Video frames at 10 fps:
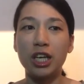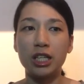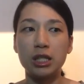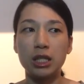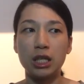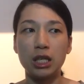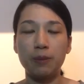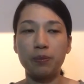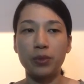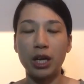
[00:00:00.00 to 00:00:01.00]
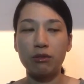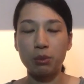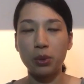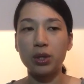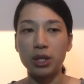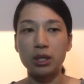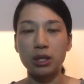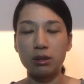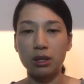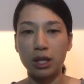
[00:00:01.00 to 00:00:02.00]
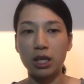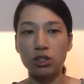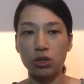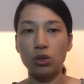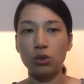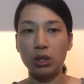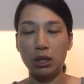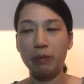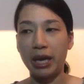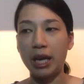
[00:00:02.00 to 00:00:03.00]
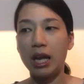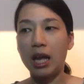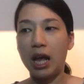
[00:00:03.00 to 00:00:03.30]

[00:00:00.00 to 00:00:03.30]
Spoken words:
And I reported the case to eBay,